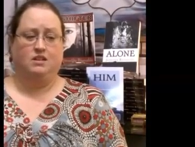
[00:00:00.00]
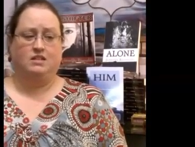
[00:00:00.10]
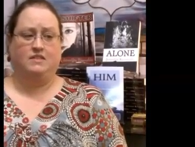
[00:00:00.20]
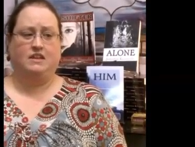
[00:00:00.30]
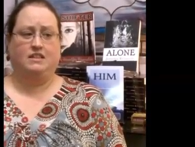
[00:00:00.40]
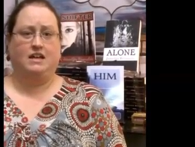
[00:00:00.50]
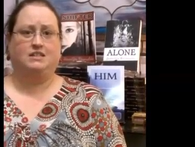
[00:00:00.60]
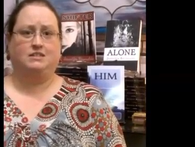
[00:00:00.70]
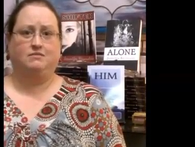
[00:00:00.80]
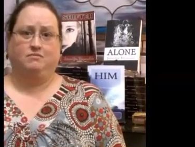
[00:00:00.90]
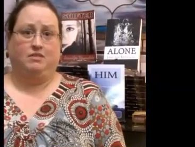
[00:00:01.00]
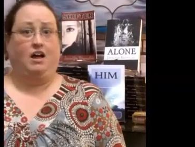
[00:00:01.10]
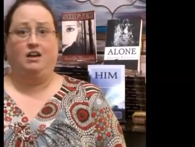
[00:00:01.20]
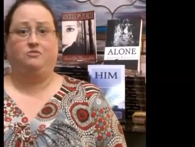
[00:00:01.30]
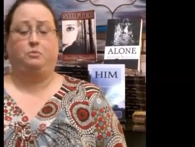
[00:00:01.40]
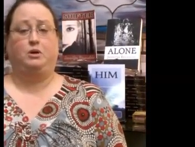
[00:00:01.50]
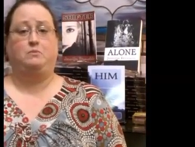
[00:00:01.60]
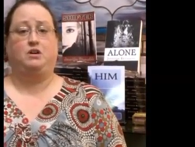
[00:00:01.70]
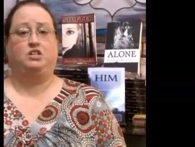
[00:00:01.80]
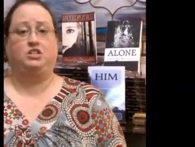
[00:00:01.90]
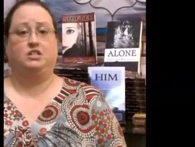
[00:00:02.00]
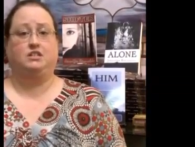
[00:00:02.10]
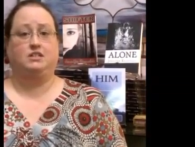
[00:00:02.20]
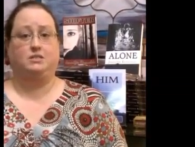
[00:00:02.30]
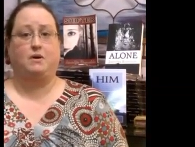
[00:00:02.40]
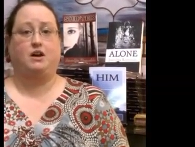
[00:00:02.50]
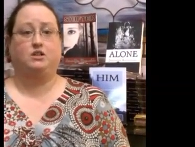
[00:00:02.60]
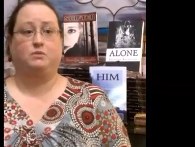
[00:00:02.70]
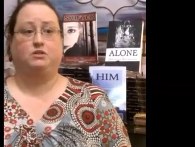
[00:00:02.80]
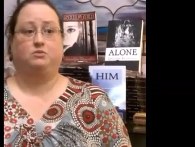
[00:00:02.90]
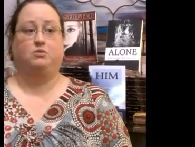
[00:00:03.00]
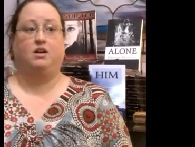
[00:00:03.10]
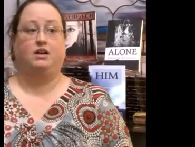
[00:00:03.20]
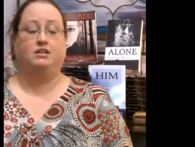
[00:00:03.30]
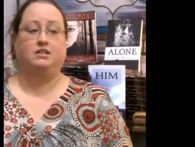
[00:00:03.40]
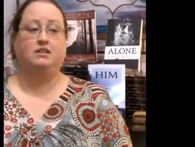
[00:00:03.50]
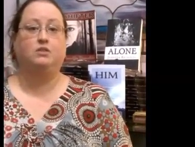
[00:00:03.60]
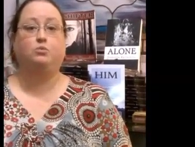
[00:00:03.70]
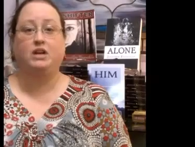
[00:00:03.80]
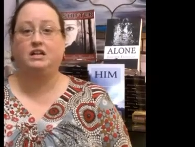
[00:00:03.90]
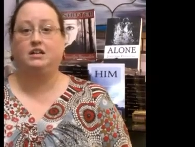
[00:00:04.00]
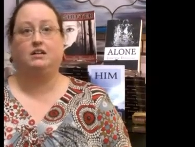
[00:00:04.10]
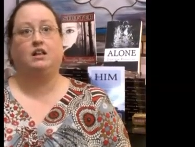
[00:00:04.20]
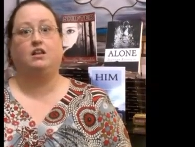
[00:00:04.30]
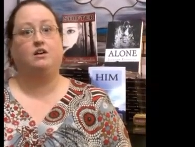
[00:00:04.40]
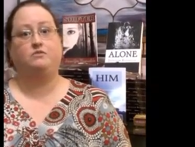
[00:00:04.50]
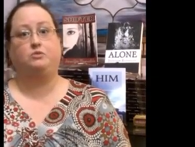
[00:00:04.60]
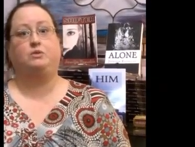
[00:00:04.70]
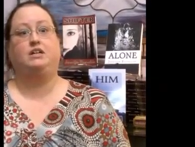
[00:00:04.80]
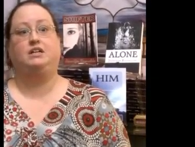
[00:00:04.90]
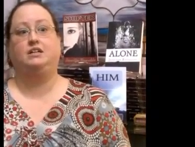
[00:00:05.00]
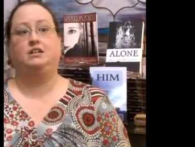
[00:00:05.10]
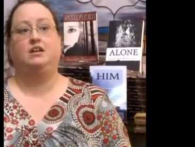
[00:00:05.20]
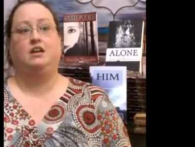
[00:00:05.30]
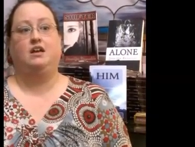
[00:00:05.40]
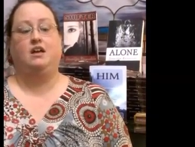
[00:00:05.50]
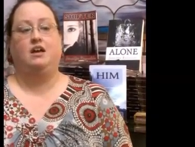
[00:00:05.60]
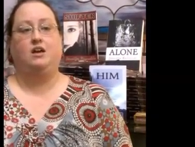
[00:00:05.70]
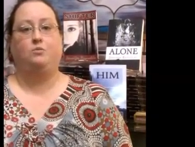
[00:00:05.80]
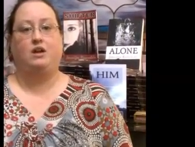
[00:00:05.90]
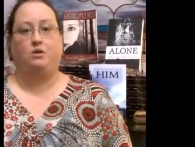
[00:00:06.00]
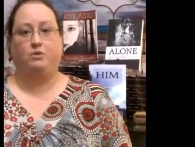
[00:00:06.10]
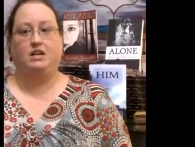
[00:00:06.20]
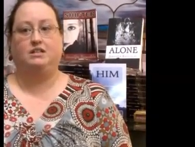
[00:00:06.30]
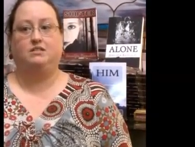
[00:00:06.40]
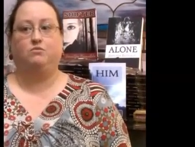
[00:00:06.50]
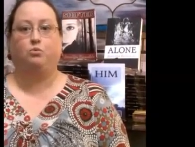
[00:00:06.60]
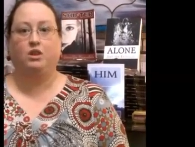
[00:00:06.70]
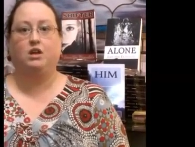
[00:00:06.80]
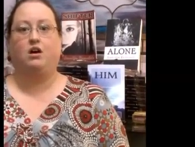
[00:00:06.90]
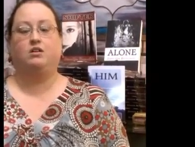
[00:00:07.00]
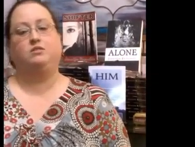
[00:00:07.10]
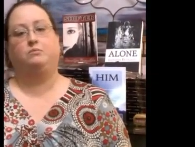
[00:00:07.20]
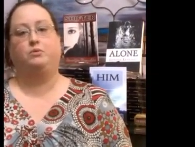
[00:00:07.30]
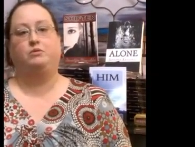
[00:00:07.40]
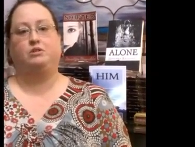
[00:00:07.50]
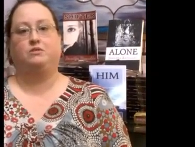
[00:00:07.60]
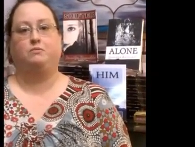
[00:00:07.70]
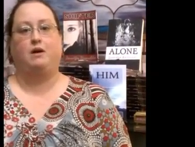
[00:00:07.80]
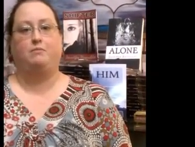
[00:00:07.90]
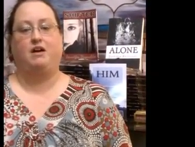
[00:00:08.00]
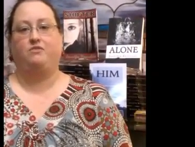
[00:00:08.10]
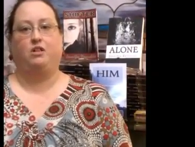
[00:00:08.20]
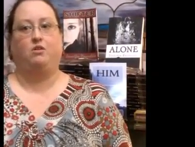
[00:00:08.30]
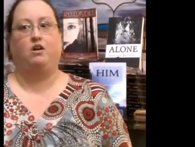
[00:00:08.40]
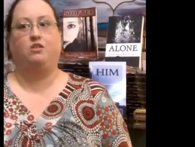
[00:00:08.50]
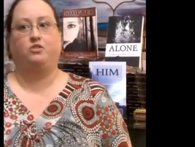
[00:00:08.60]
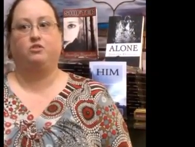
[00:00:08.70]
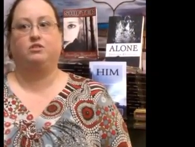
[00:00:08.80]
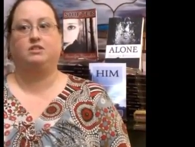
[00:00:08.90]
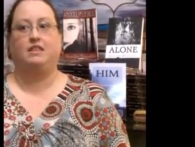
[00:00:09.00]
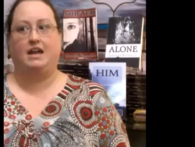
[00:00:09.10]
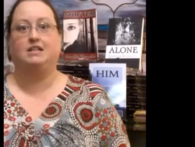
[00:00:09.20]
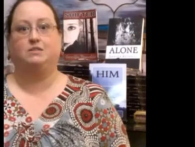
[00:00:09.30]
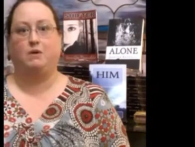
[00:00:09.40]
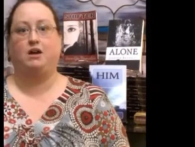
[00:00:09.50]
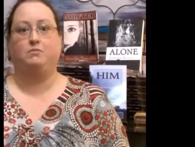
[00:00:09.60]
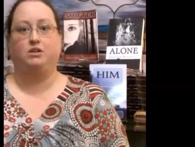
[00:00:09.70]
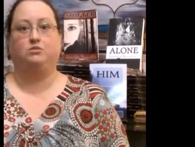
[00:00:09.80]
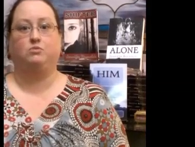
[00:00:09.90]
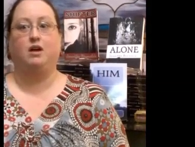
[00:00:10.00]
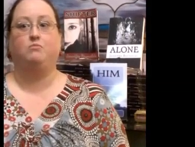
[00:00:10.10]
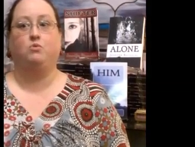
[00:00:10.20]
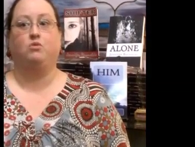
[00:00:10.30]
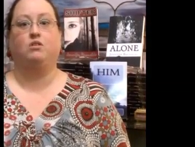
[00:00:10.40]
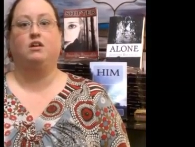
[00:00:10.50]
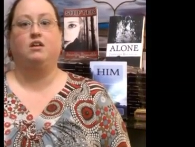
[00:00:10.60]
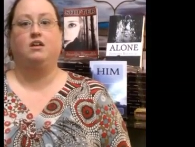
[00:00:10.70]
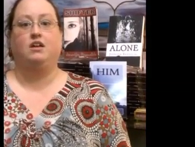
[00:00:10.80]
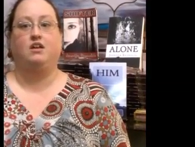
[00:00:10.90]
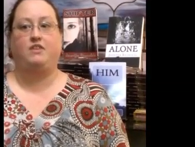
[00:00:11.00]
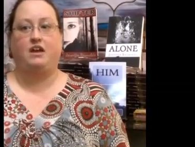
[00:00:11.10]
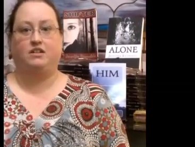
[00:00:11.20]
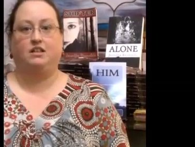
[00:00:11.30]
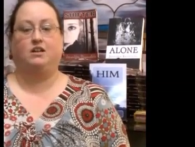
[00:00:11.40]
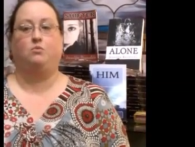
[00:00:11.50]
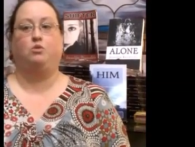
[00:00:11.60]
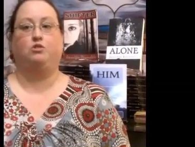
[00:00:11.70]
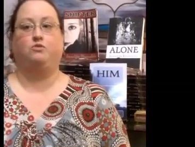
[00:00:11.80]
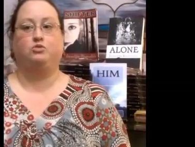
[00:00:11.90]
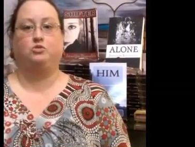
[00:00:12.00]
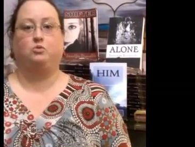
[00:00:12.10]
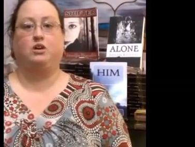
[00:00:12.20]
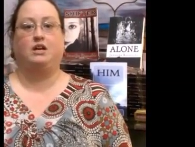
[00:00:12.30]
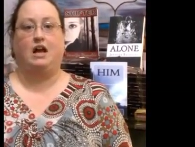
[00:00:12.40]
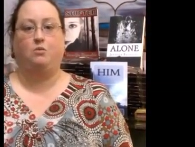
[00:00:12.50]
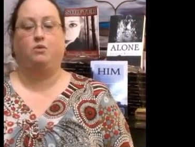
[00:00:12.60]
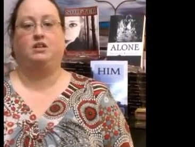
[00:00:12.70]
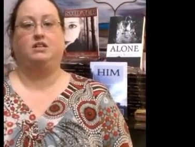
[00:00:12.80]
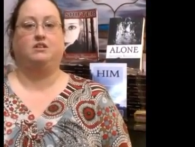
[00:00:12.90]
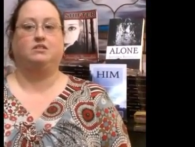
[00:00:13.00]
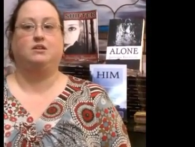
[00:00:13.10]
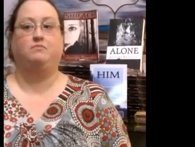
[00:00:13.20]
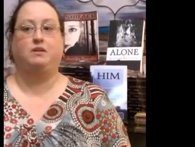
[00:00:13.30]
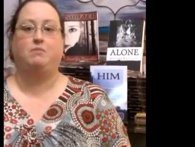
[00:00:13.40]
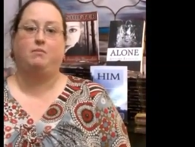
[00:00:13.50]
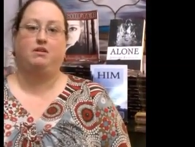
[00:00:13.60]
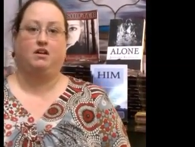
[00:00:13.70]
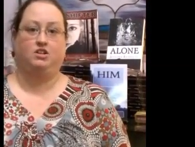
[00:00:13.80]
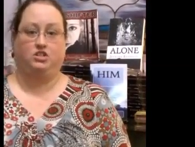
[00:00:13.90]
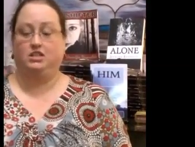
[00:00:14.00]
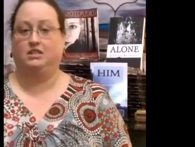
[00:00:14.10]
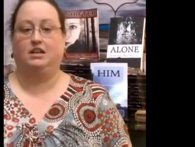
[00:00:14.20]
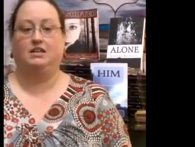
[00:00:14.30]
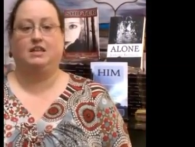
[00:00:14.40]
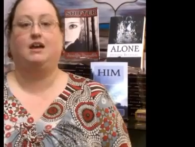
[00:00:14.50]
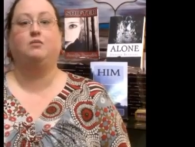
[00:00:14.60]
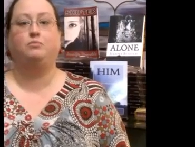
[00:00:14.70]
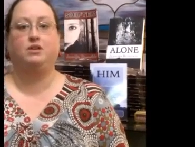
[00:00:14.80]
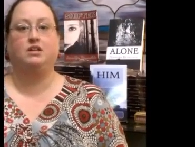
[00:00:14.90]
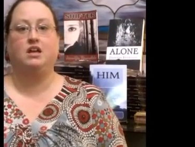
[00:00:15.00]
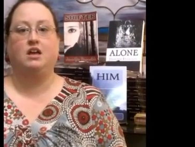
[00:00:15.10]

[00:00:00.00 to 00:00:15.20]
so I think that's life pretty much just inspires me to write. And then reading, I love to read. And when I read really awesome books by my fellow authors, they inspire me to write more. You know, they're telling a wonderful story and I want to tell something, maybe not just like that, but